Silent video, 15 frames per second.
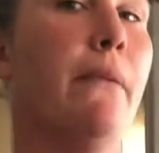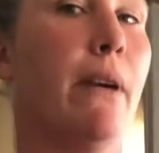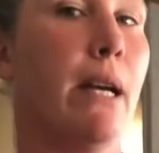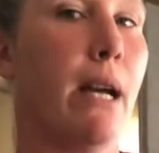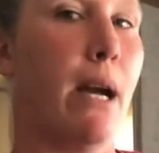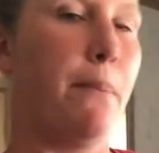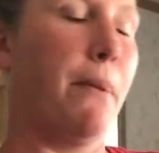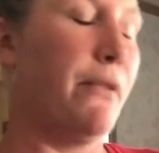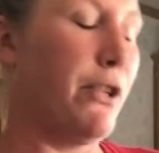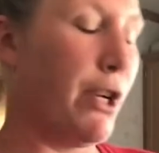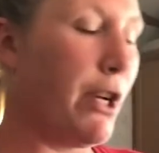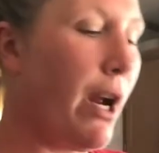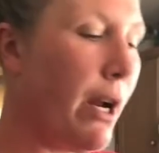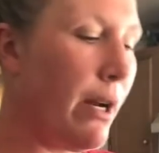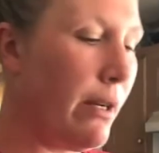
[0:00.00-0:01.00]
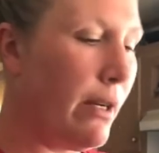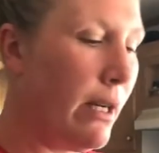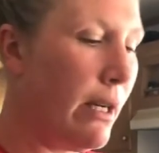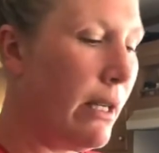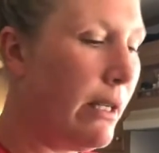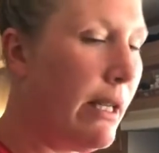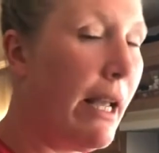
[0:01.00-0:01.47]
of a cup of sugar.
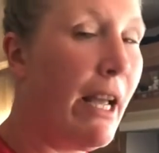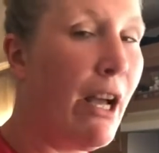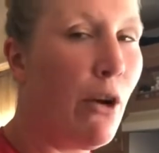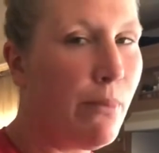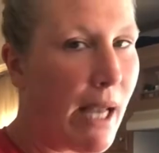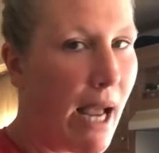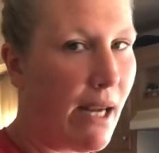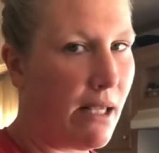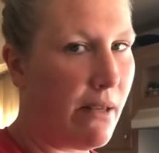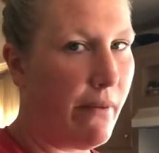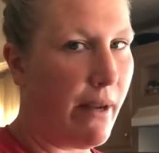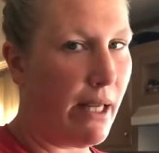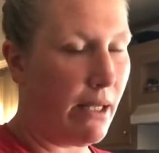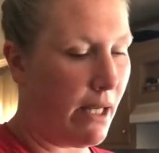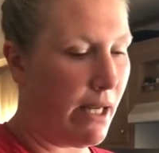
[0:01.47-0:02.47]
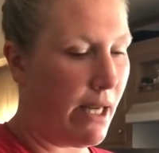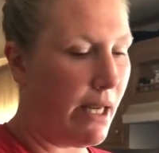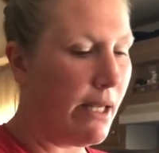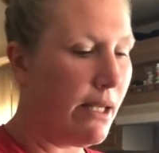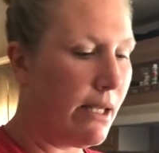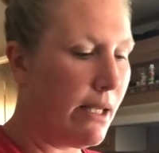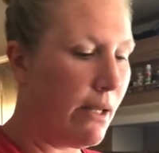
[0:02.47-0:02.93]
It helps activate the
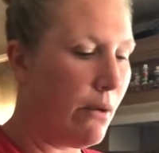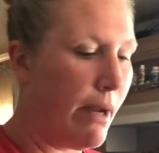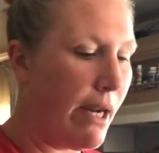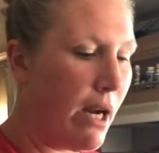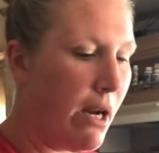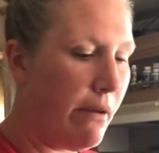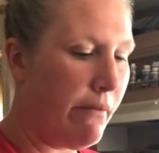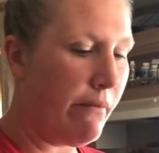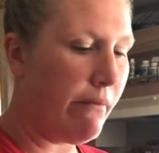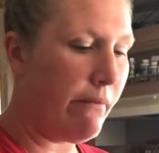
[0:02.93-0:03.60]
yeast quicker.